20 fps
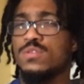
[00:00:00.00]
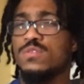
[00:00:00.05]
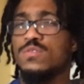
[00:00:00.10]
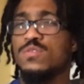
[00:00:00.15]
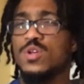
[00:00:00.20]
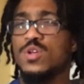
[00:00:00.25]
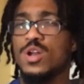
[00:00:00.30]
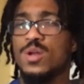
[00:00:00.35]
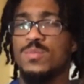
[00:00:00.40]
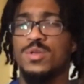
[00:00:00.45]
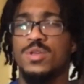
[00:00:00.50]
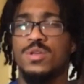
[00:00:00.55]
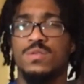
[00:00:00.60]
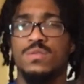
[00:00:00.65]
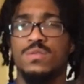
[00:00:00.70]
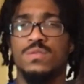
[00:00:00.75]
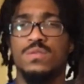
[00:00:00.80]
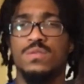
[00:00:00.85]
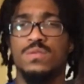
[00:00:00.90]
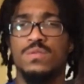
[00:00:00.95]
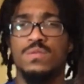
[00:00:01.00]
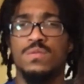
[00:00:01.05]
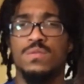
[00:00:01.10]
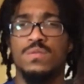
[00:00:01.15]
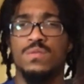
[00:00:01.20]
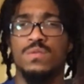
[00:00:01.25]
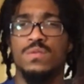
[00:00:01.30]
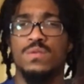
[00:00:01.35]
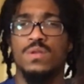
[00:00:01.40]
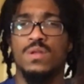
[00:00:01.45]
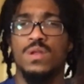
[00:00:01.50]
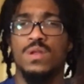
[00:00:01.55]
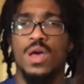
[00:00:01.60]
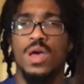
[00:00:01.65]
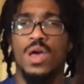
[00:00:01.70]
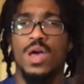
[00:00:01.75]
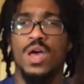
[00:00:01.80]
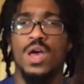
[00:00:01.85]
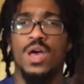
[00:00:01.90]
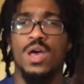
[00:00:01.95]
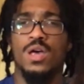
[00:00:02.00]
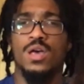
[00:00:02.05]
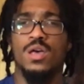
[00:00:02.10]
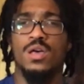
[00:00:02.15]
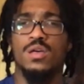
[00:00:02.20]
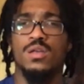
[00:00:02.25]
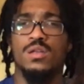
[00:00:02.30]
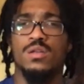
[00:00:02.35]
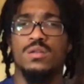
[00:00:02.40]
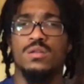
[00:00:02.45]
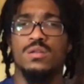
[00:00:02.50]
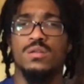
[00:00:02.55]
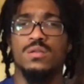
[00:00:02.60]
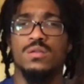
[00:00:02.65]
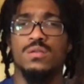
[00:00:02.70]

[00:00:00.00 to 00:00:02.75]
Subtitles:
you know, and